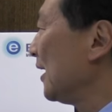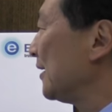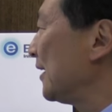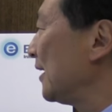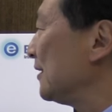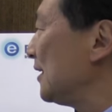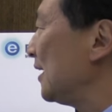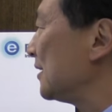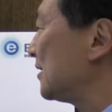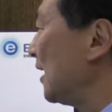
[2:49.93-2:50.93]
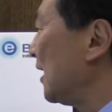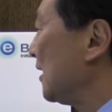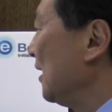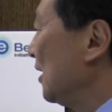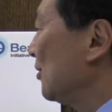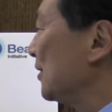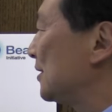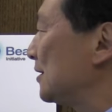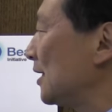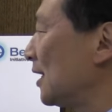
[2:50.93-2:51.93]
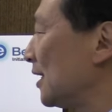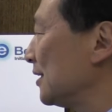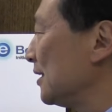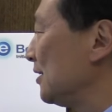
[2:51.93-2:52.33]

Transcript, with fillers: And then DSA, which um,